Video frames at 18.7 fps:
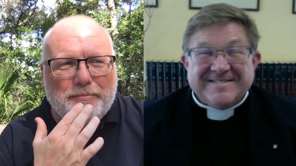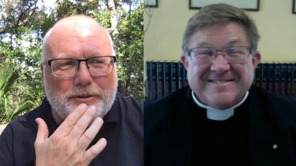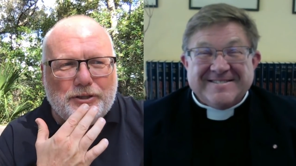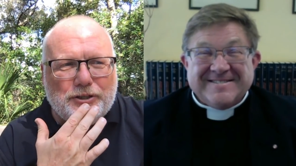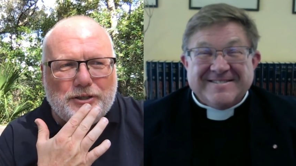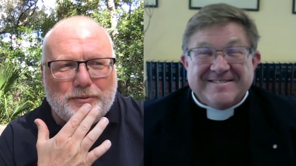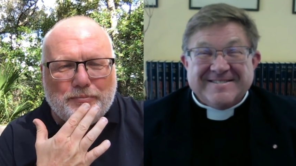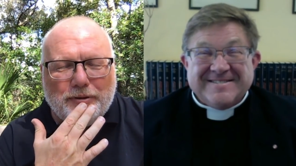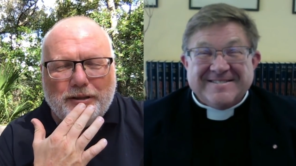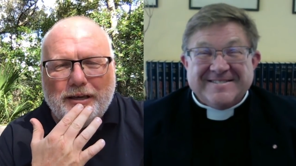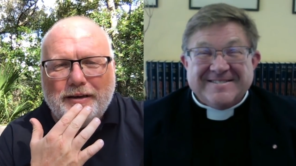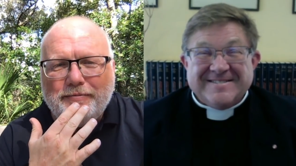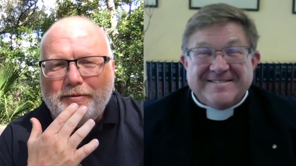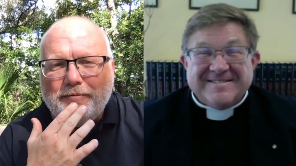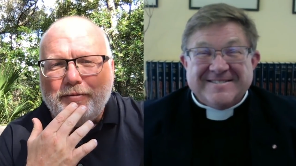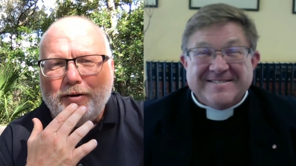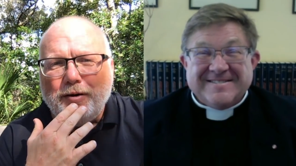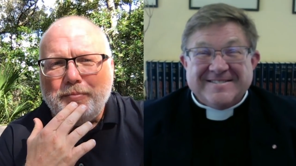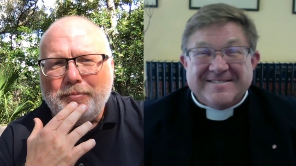Speaker 1: Bishop
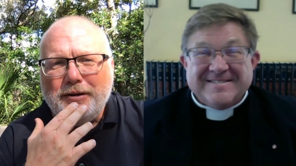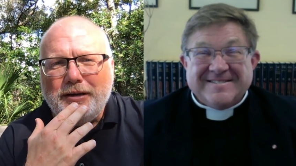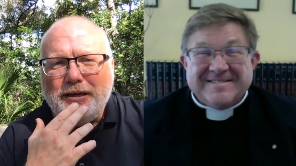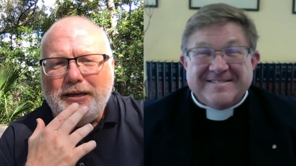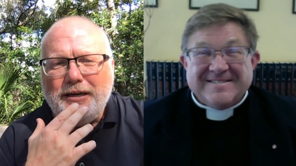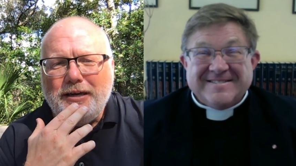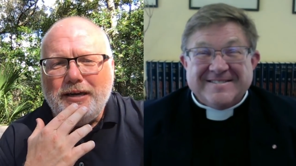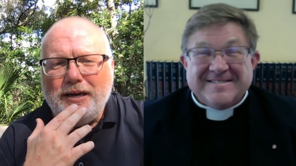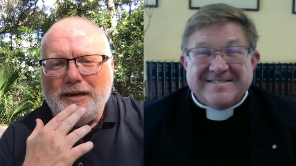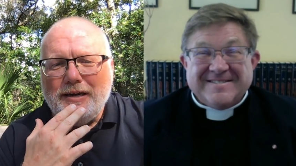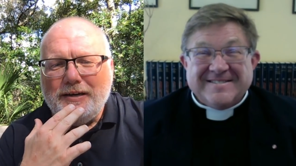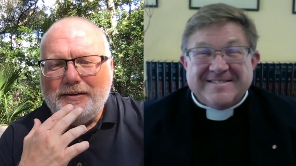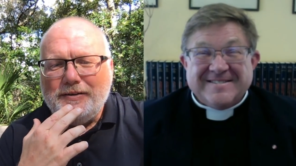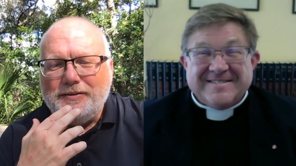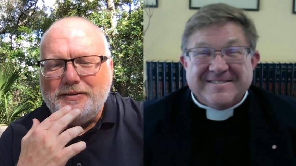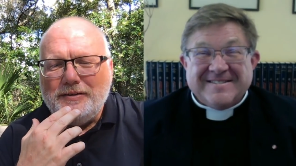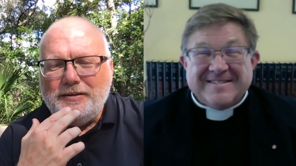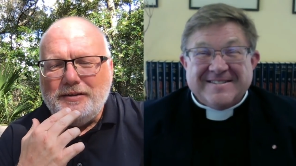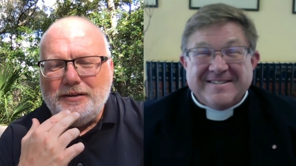Love of Albany
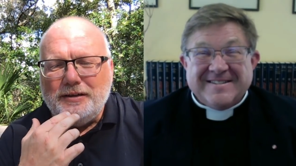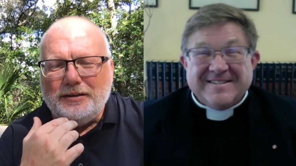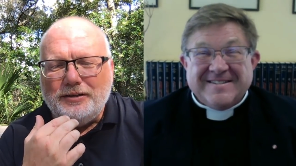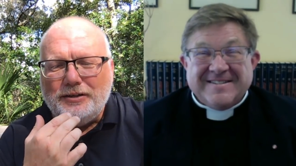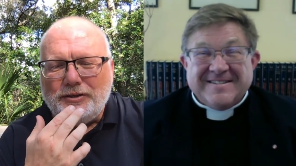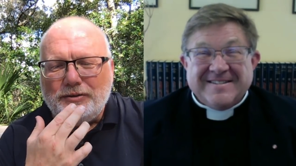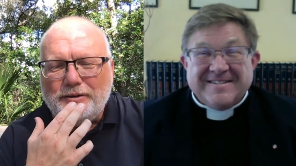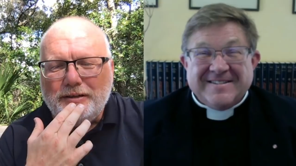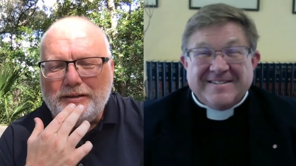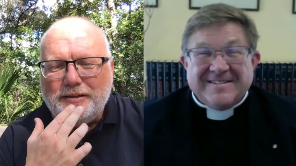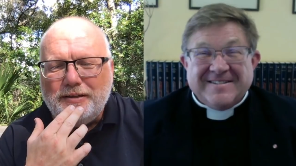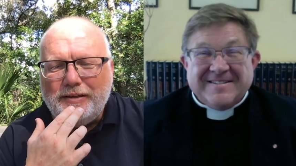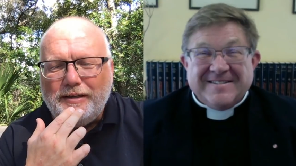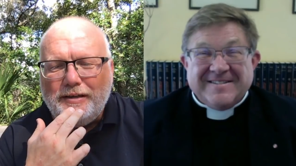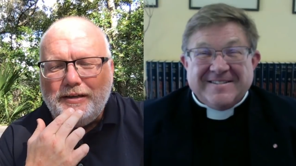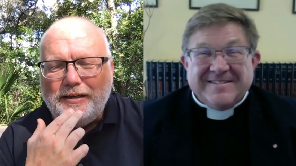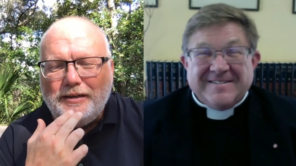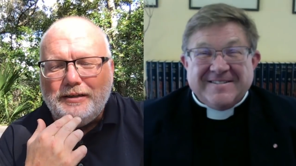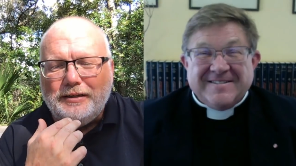had uh,
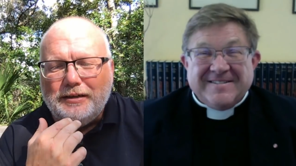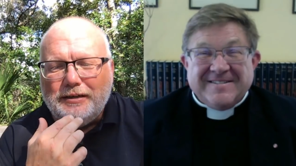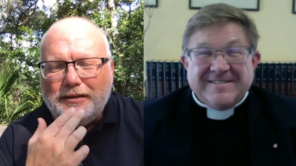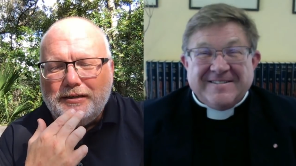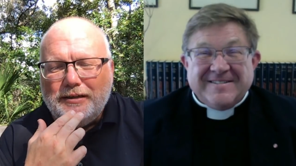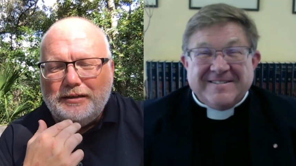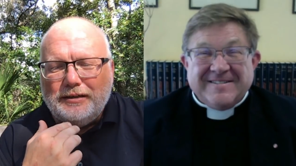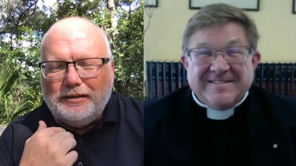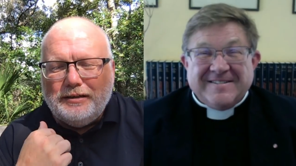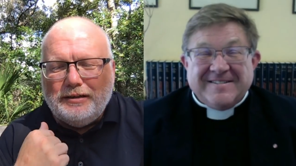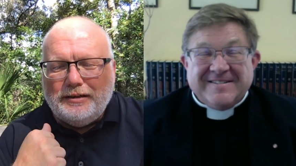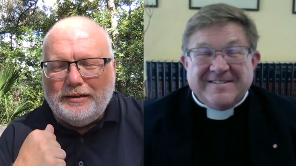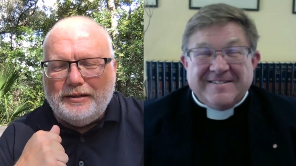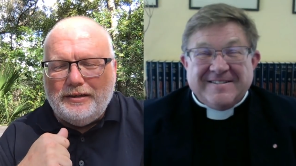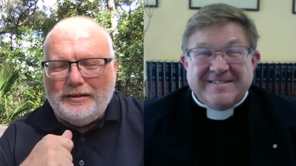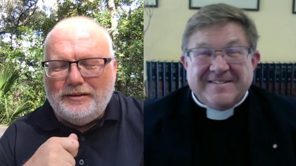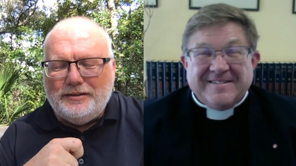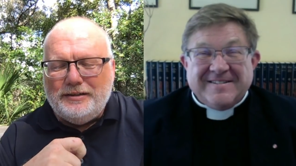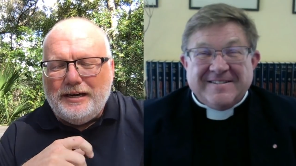during the
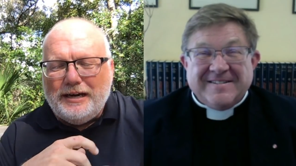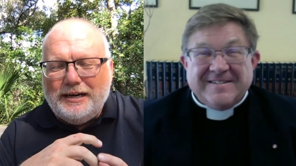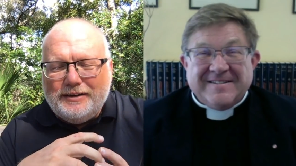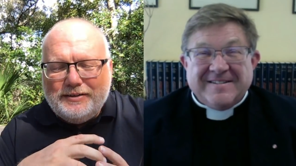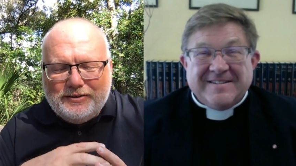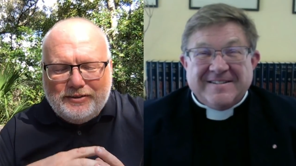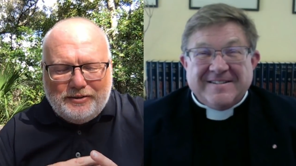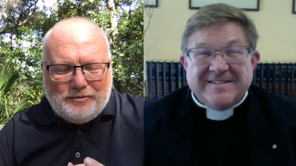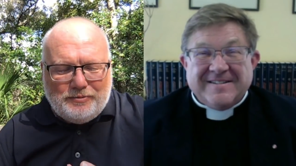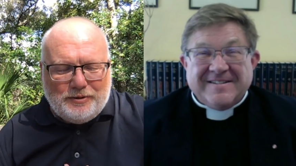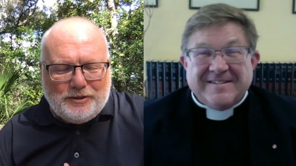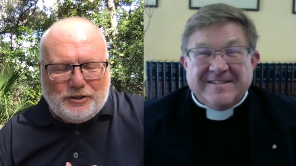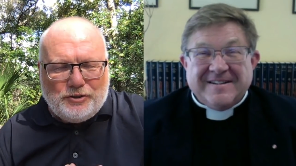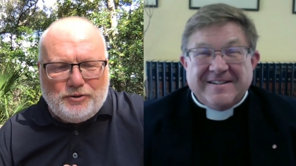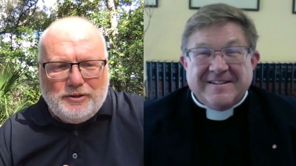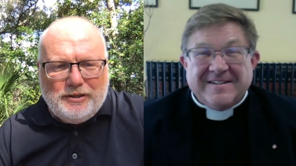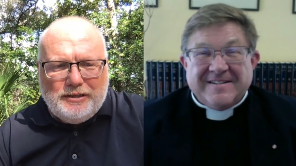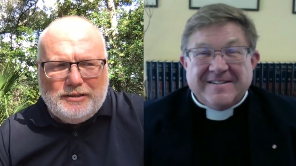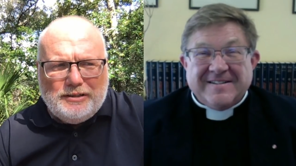uh, diocesan
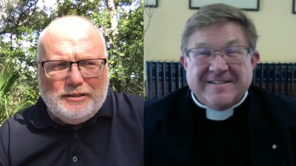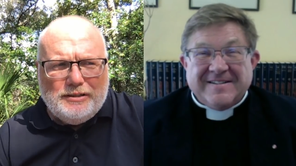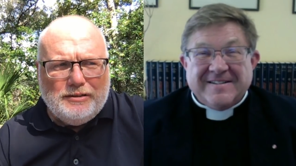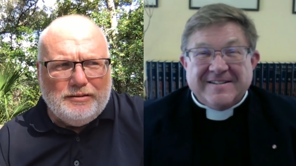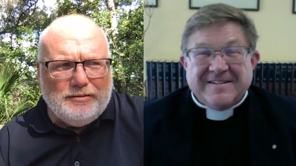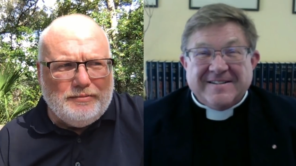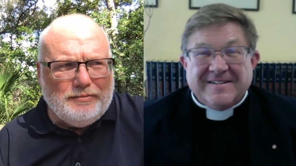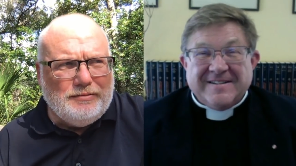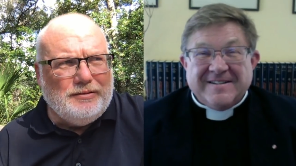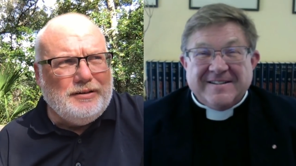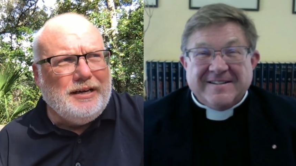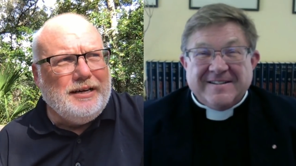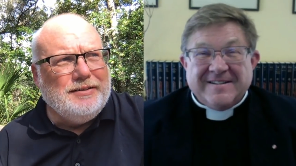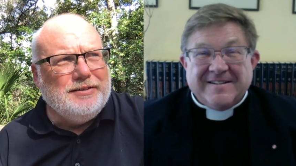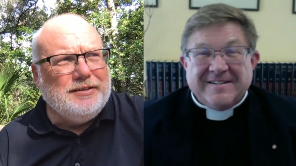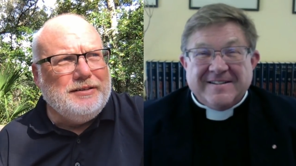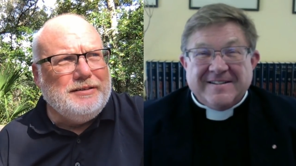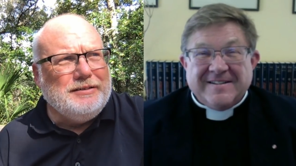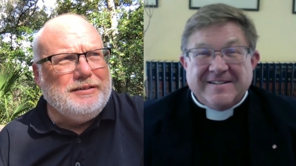retreat,
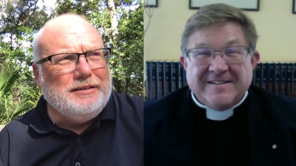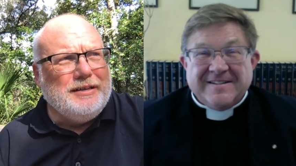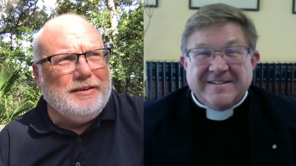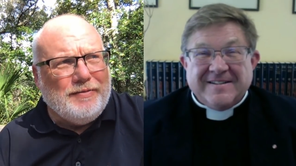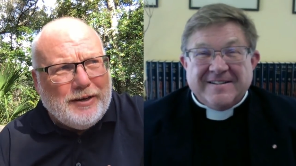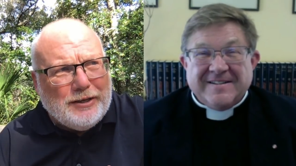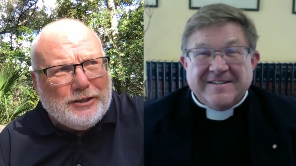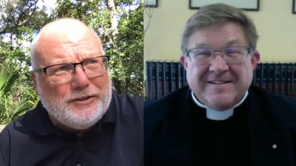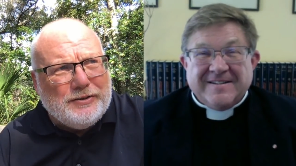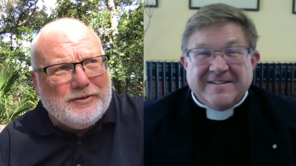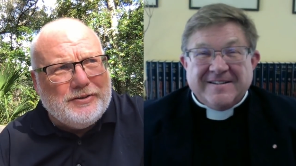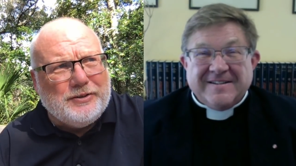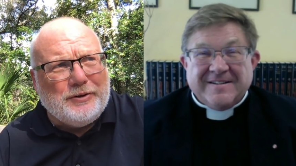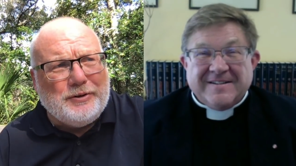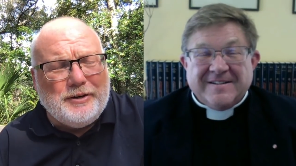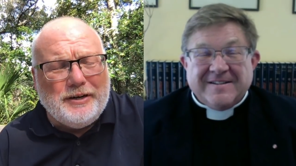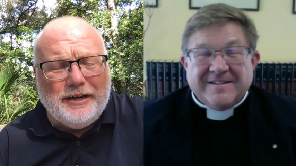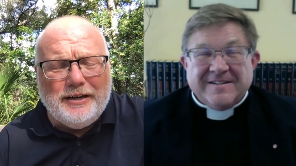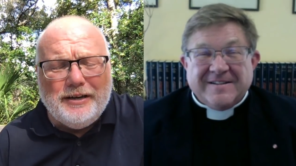diocesan convention,
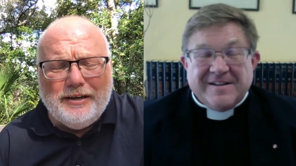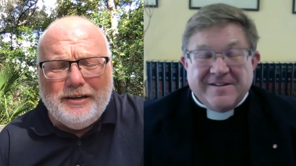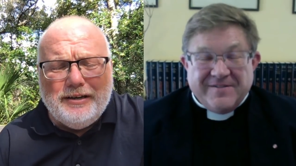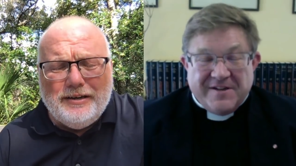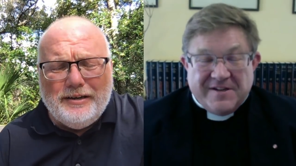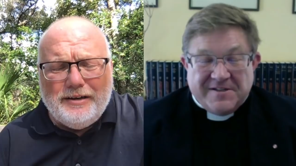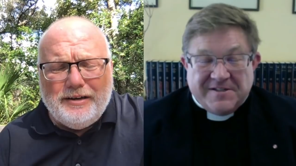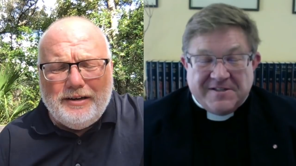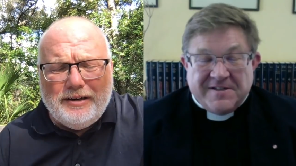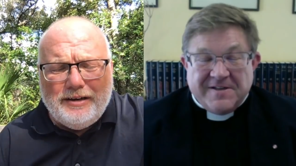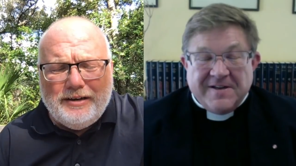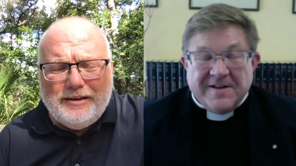sorry, convention.